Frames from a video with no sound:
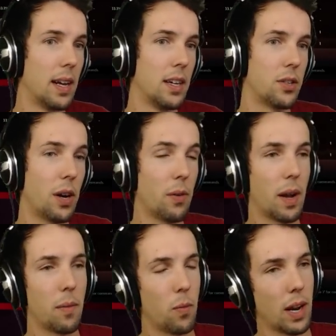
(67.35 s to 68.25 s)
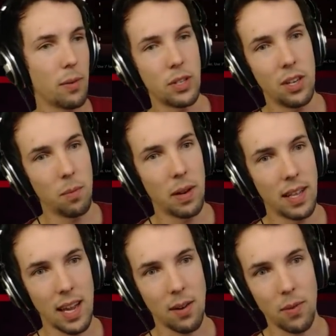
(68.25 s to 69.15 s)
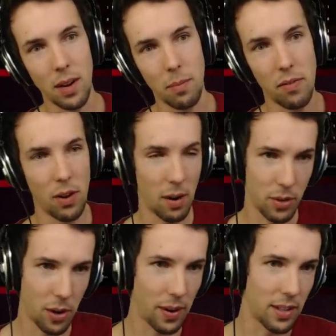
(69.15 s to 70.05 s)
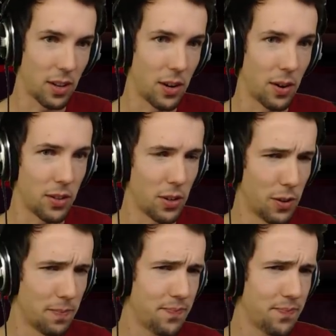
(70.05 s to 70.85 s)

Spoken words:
So anyway, when I was still playing that one, before I was going into Dota 2,